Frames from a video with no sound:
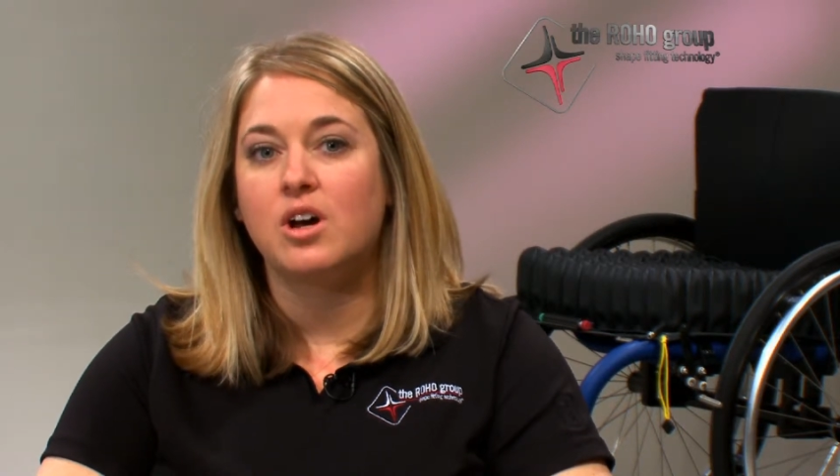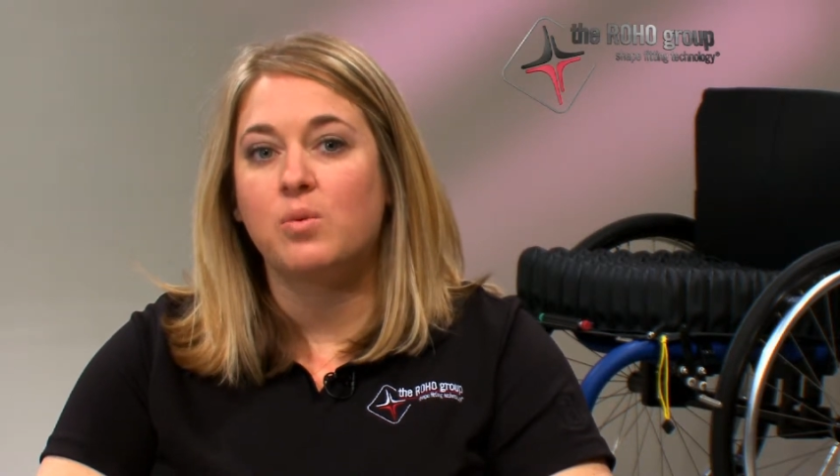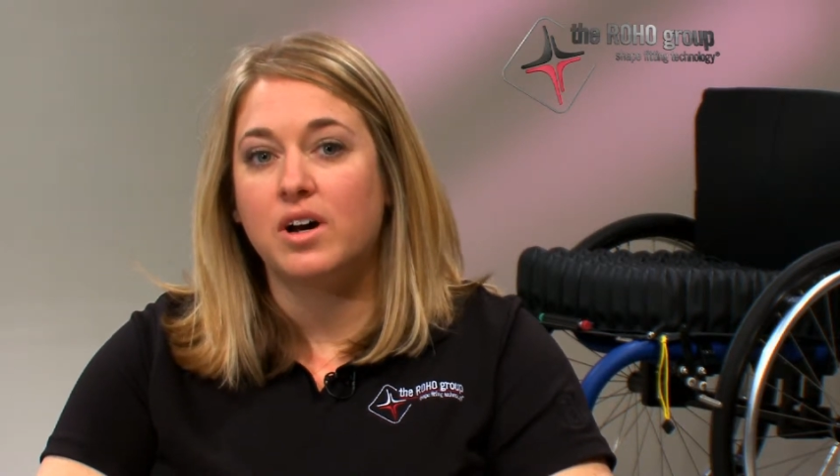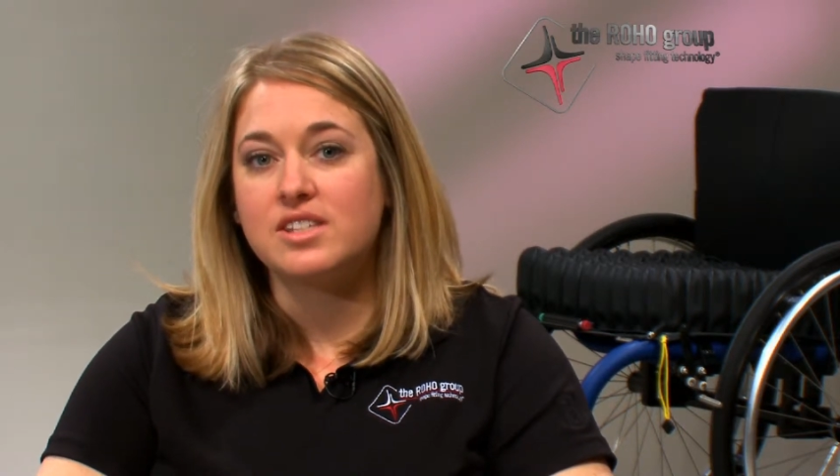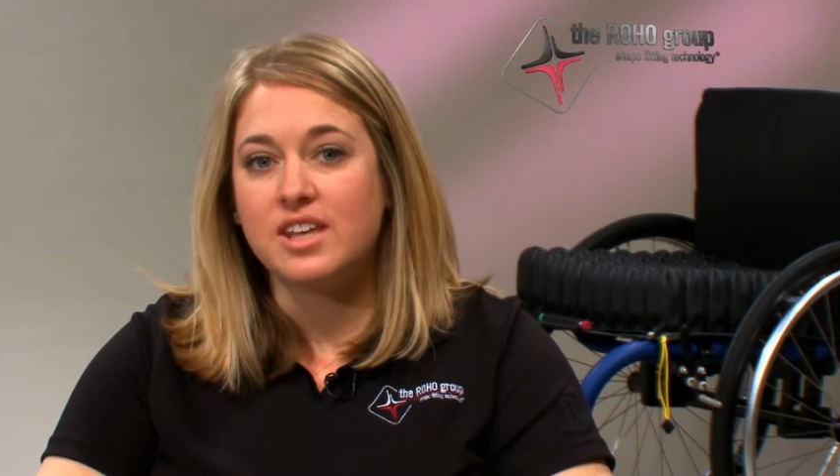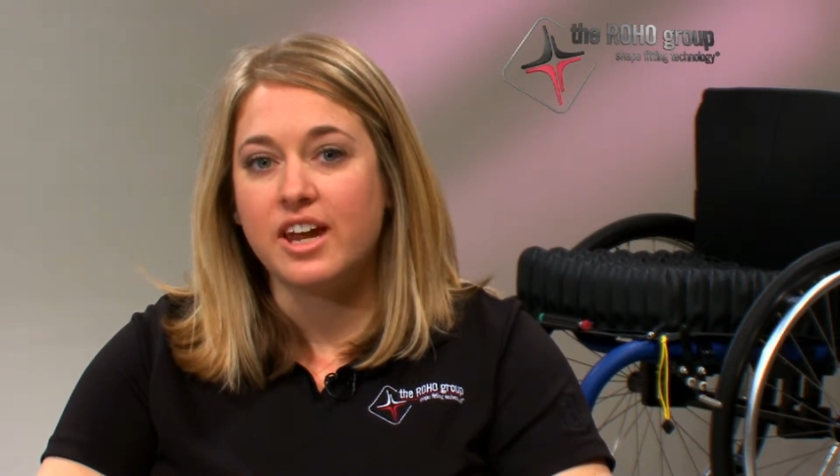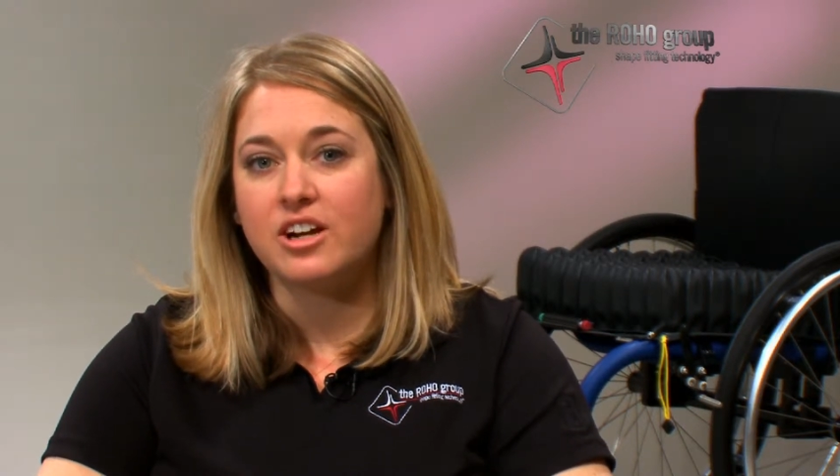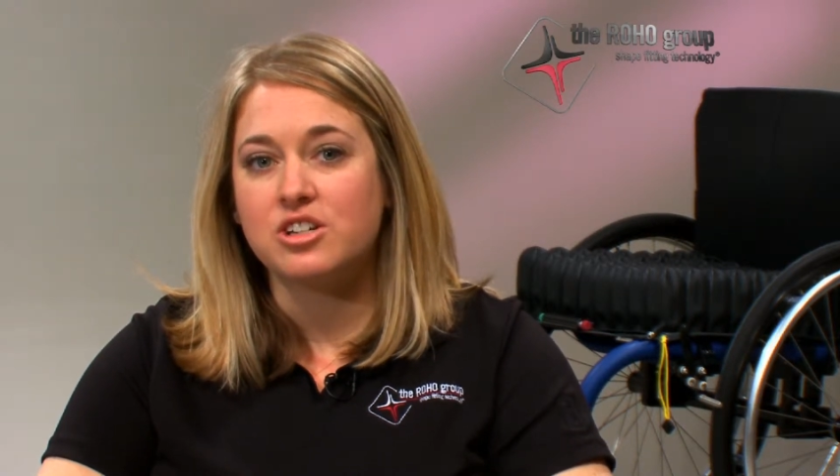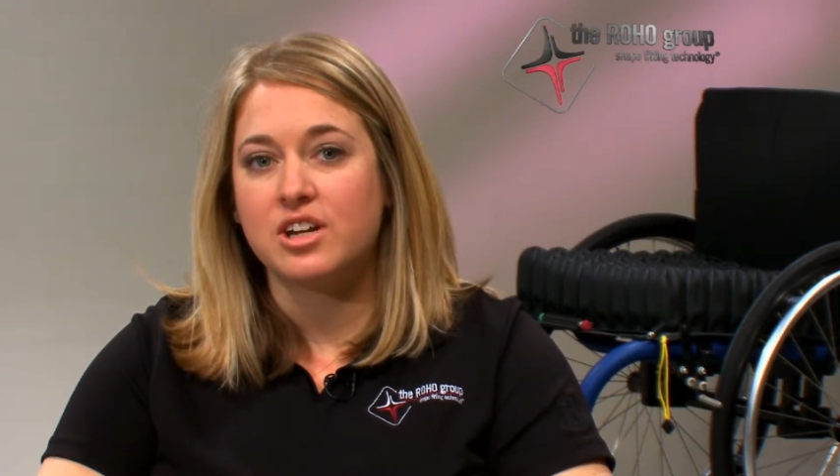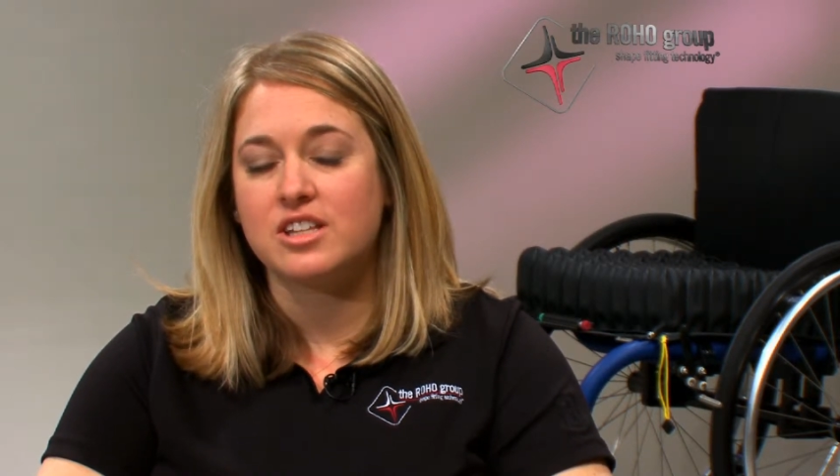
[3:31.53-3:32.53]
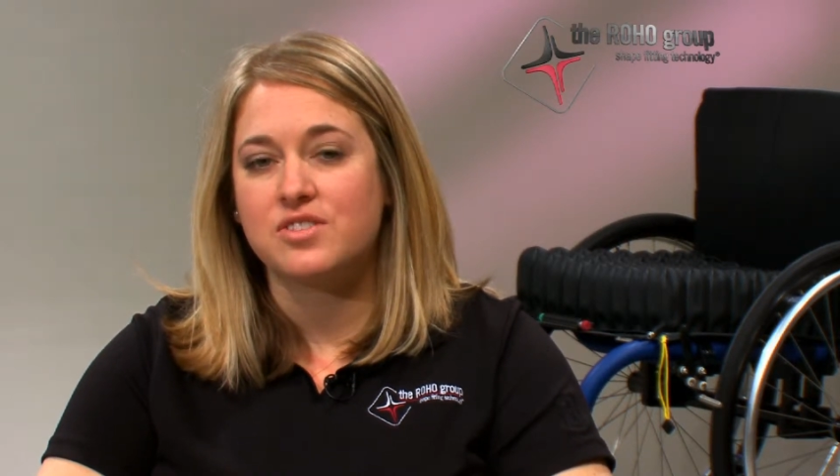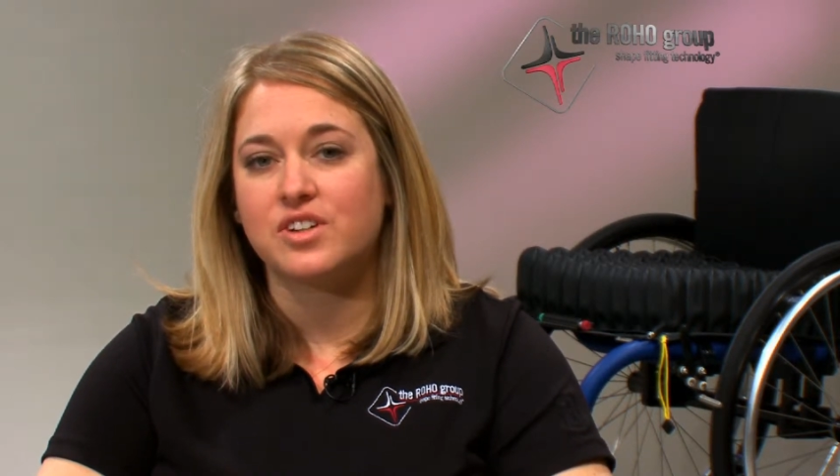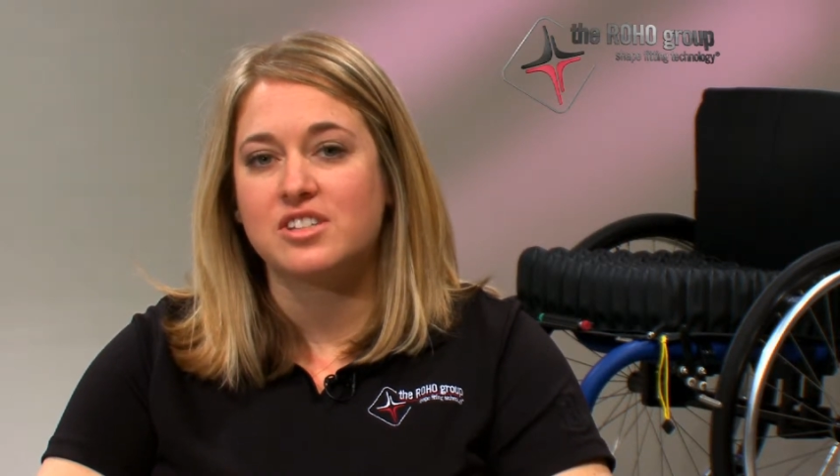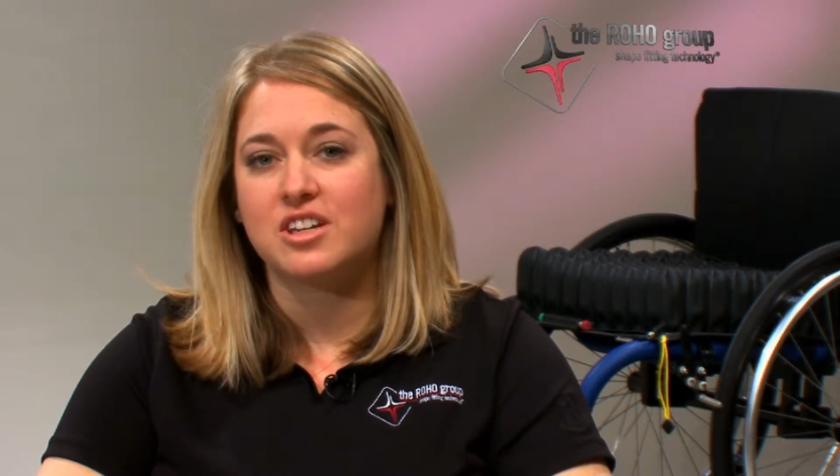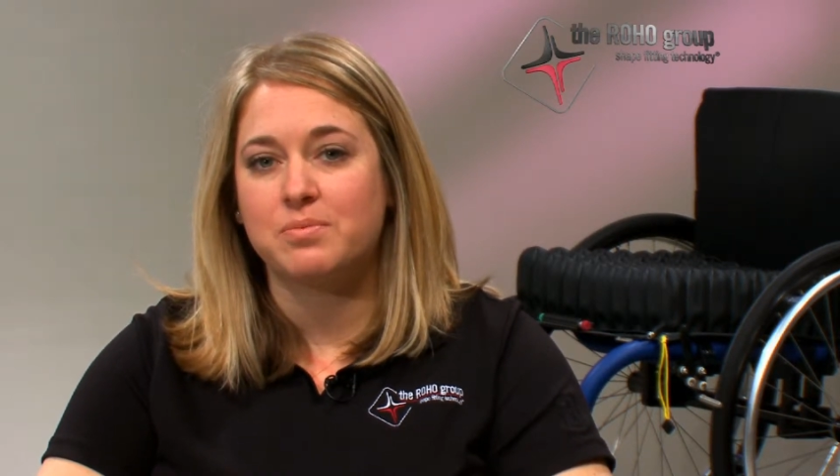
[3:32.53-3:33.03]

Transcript: Once the air transfer is